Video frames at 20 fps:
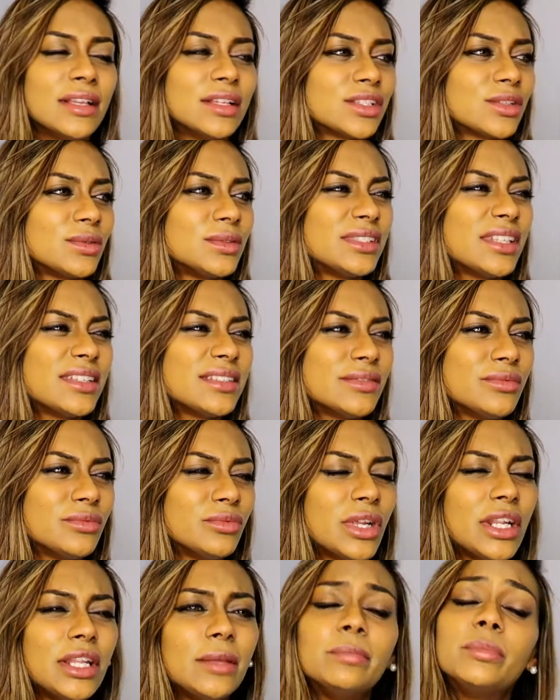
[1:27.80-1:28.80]
So it doesn't
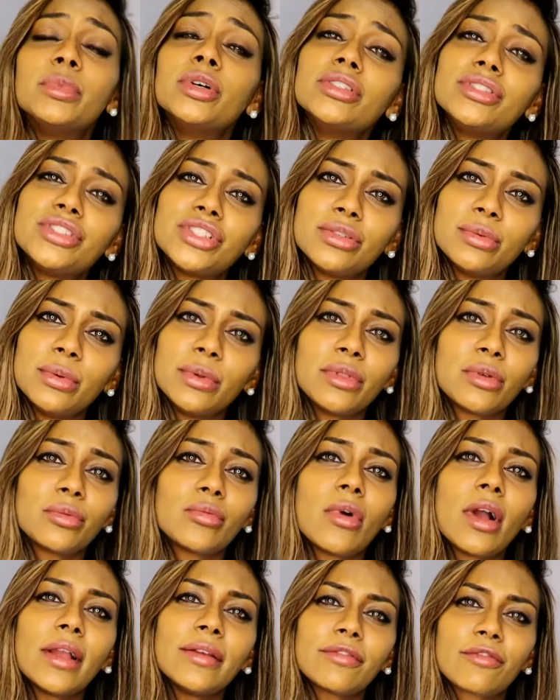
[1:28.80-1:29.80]
really put you in the
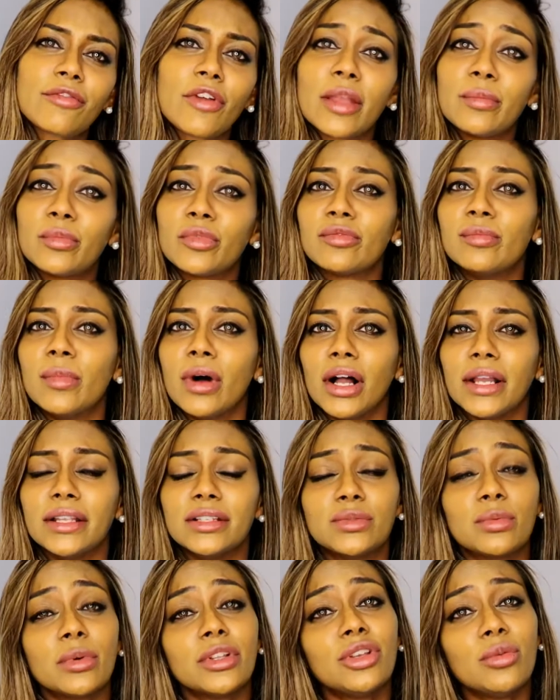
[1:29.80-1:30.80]
right frame of
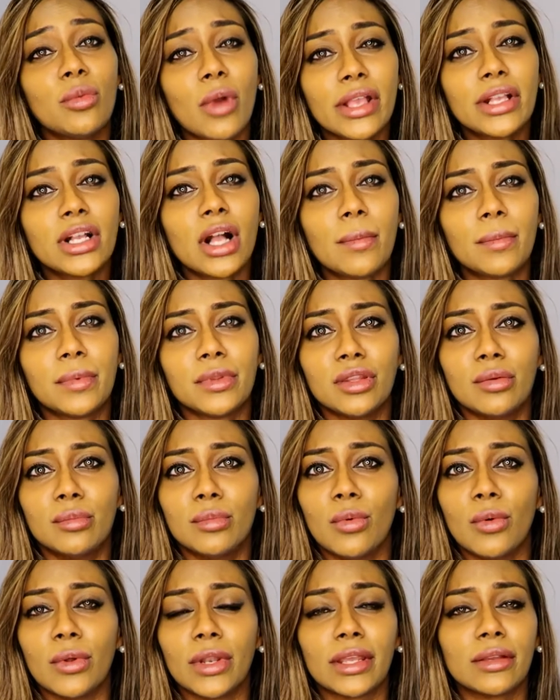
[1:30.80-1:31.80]
mind when you wake up in the
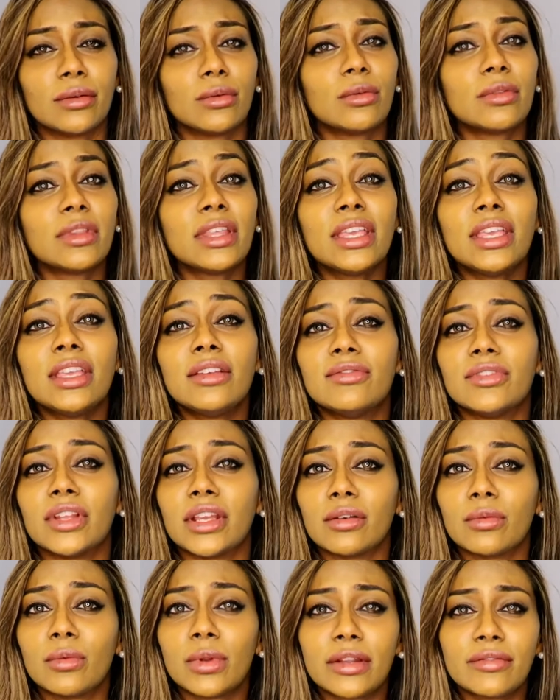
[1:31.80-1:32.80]
morning or the
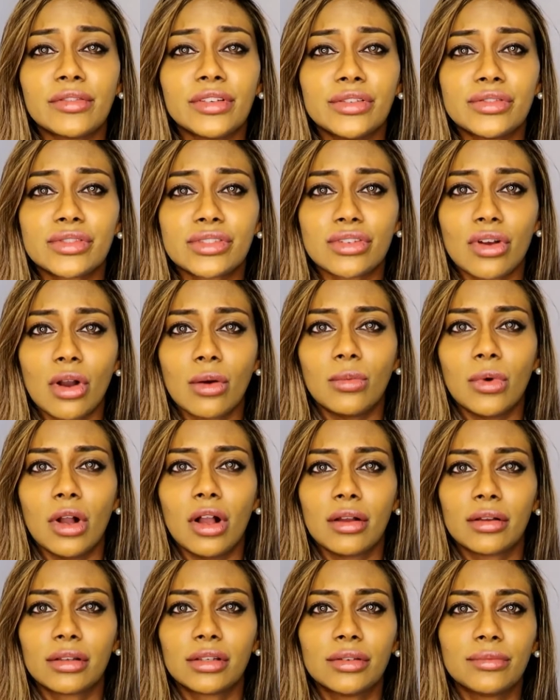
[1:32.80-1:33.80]
evening, whenever you start
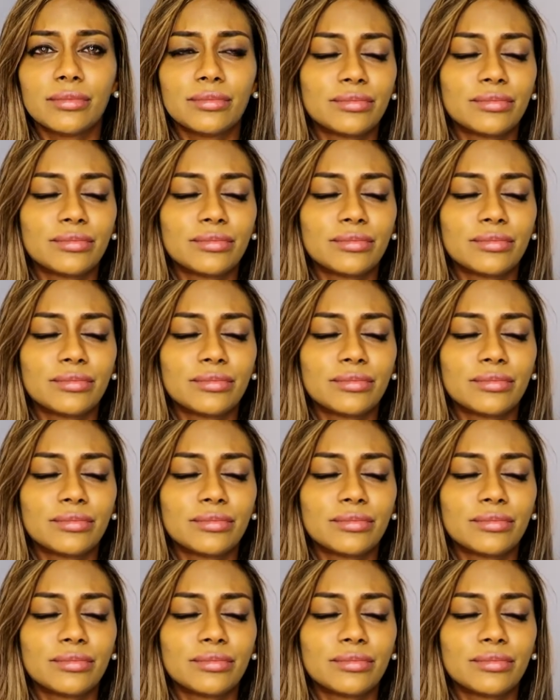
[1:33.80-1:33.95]
work.